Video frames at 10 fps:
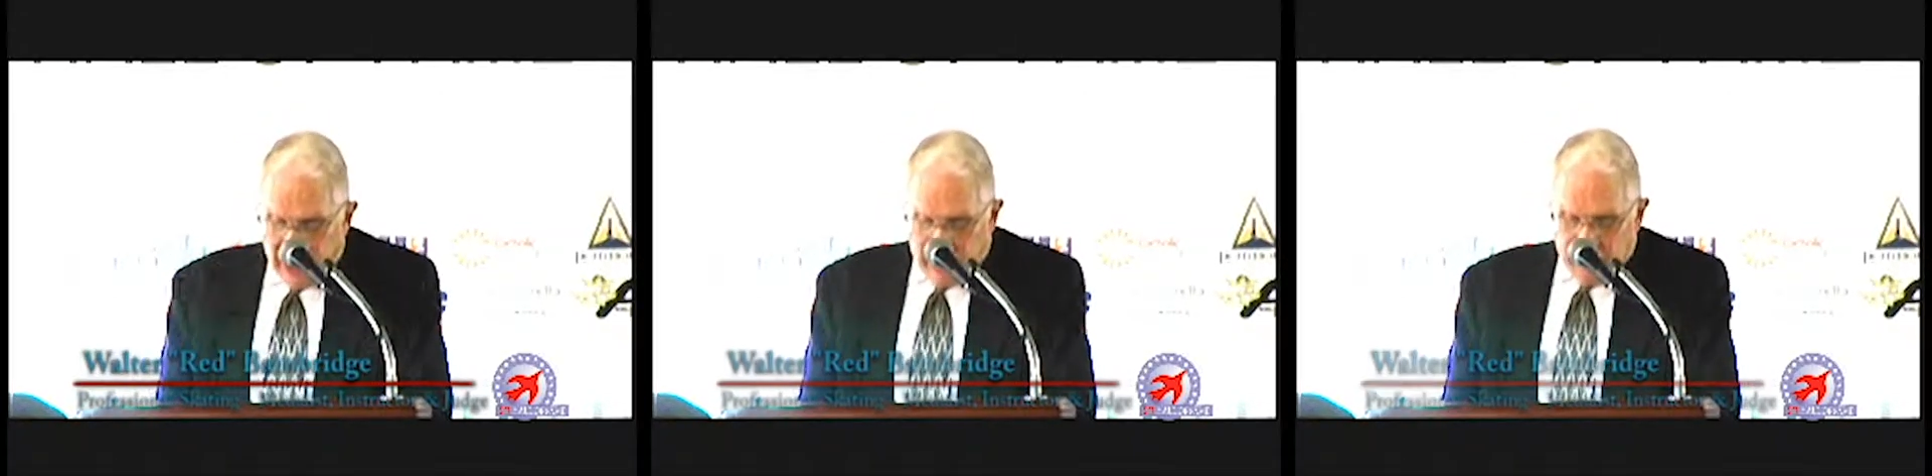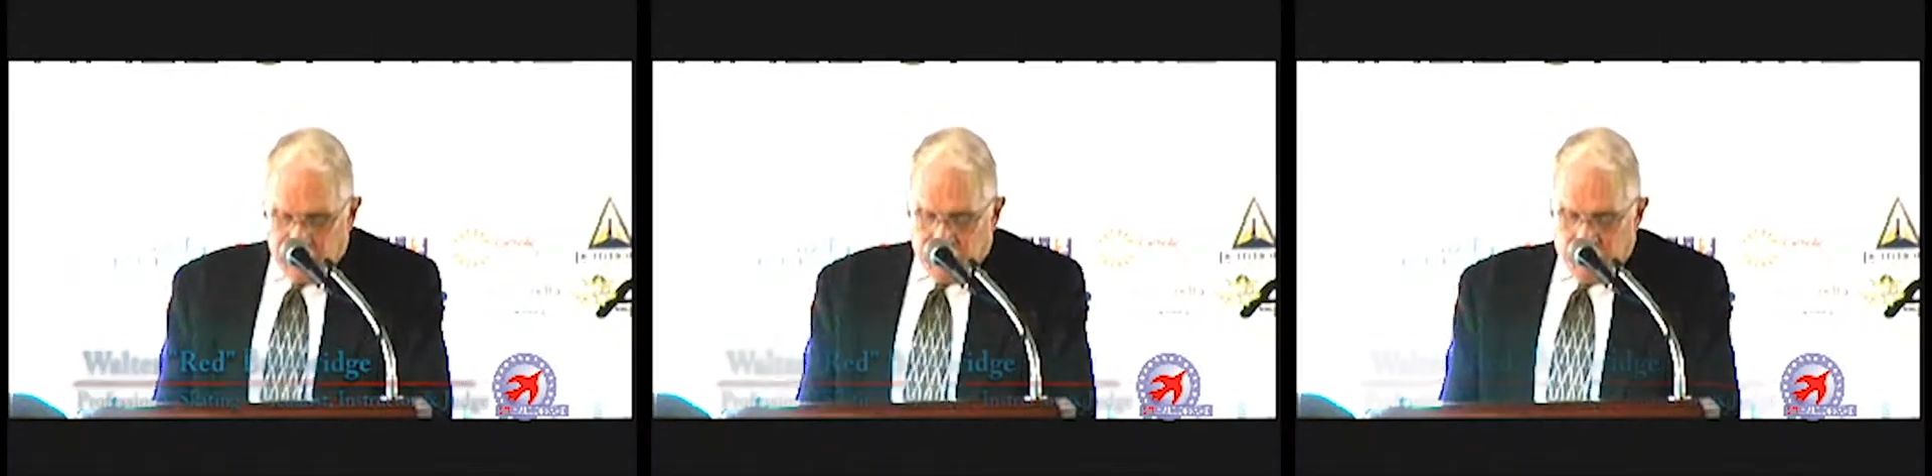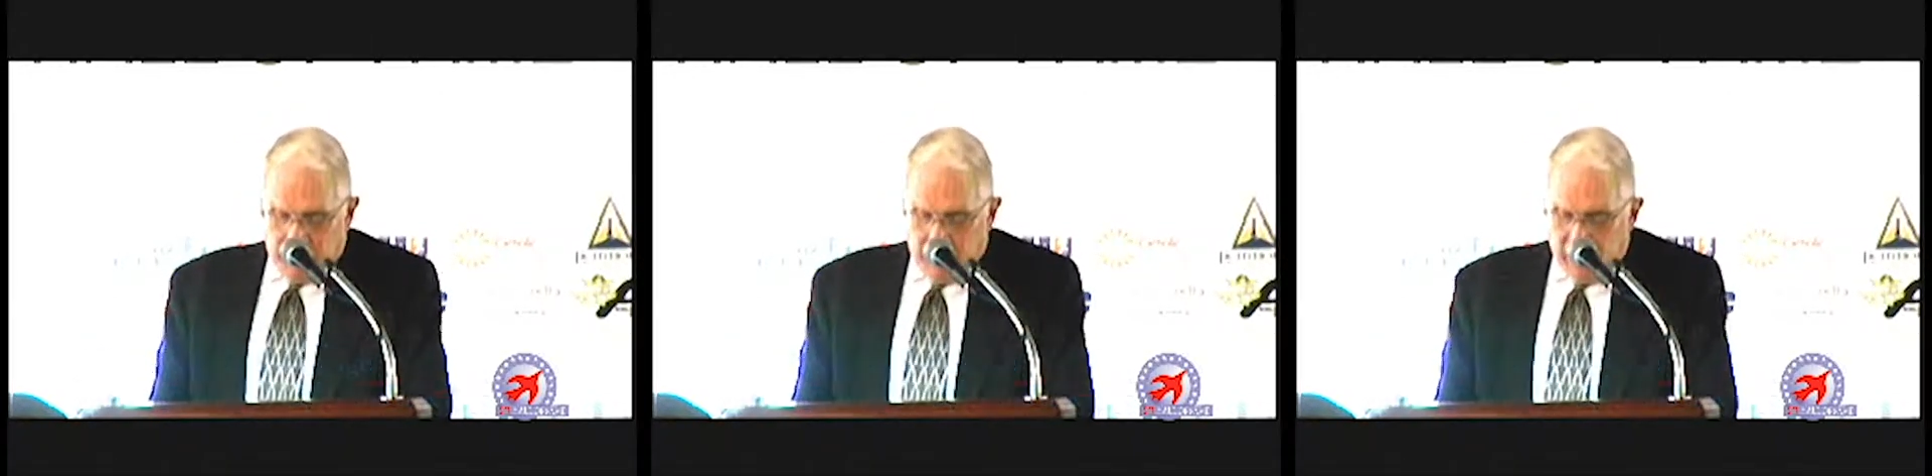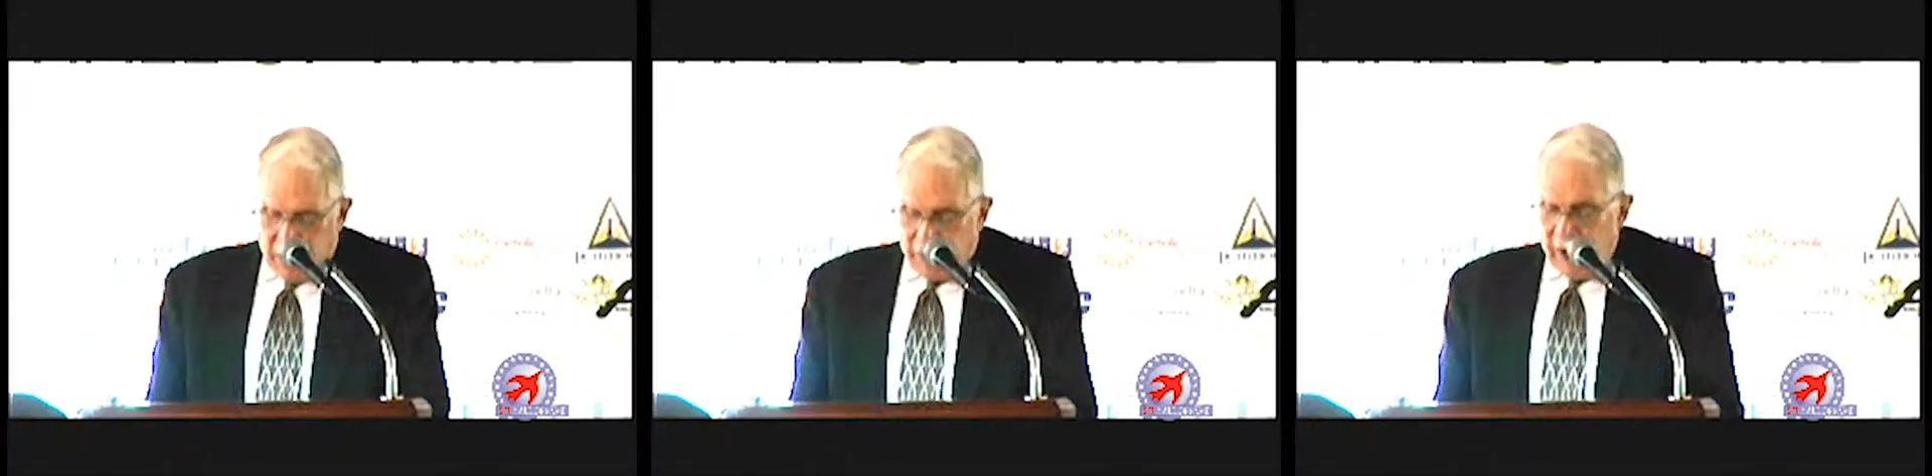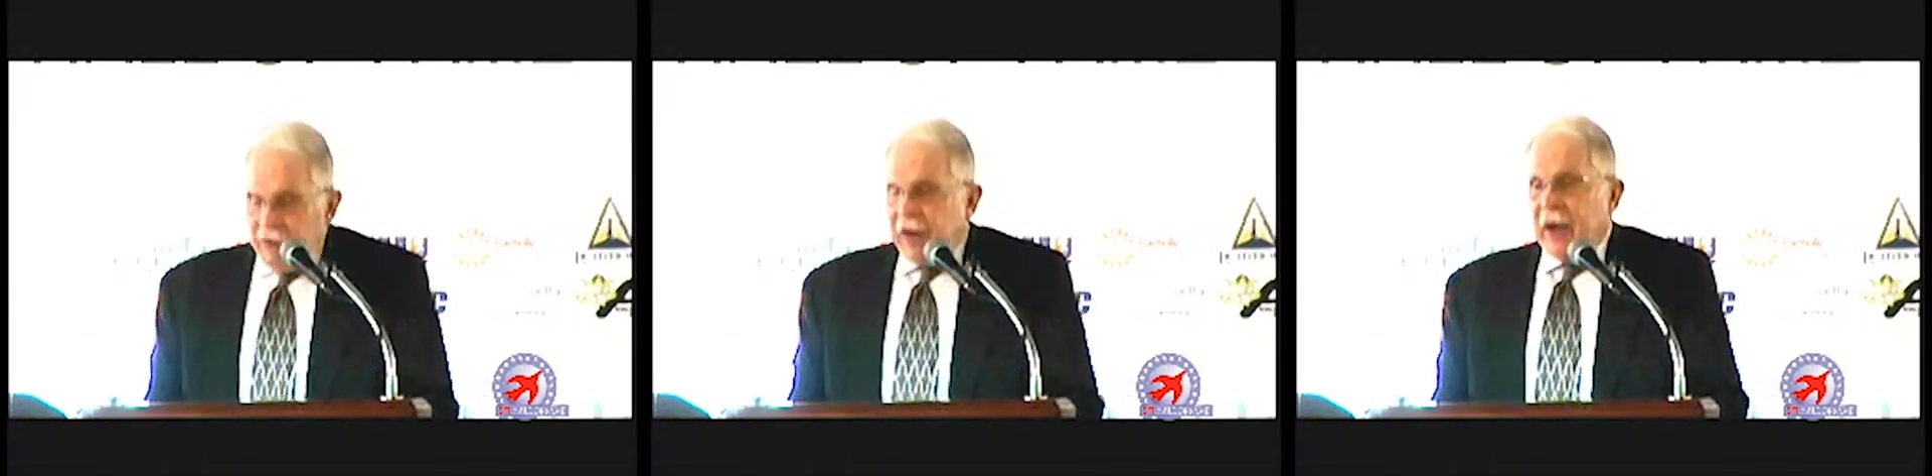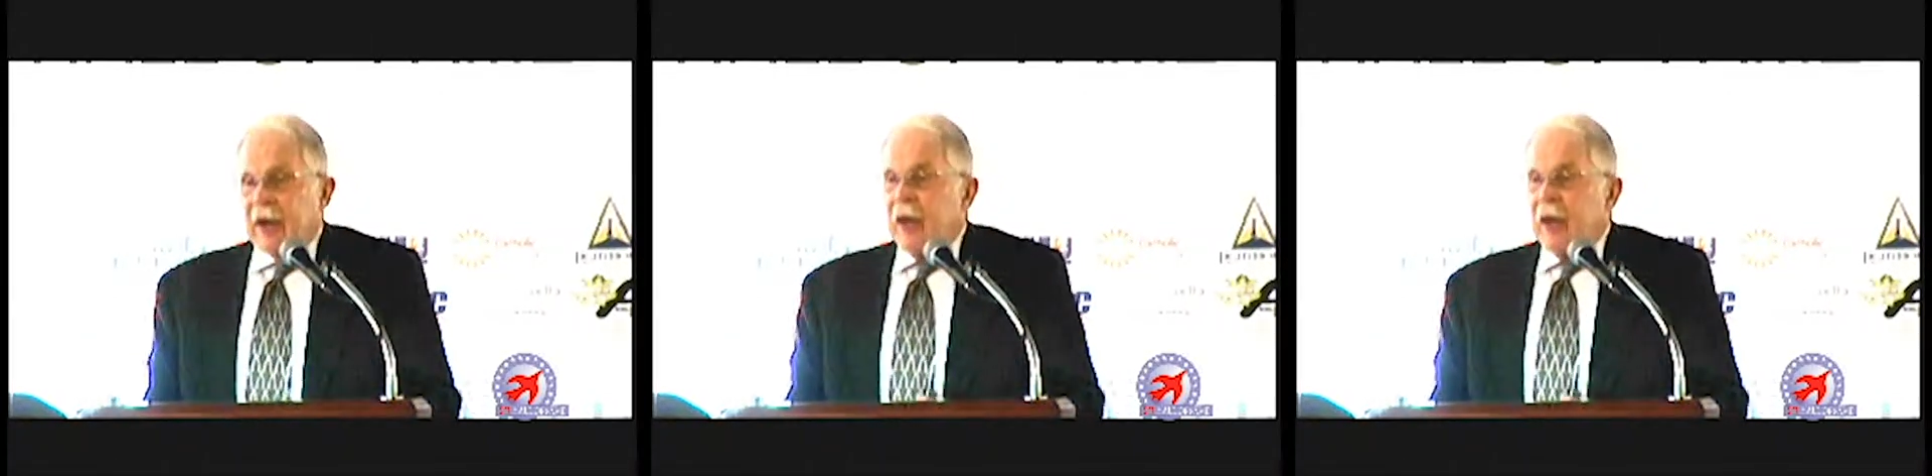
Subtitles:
In fact,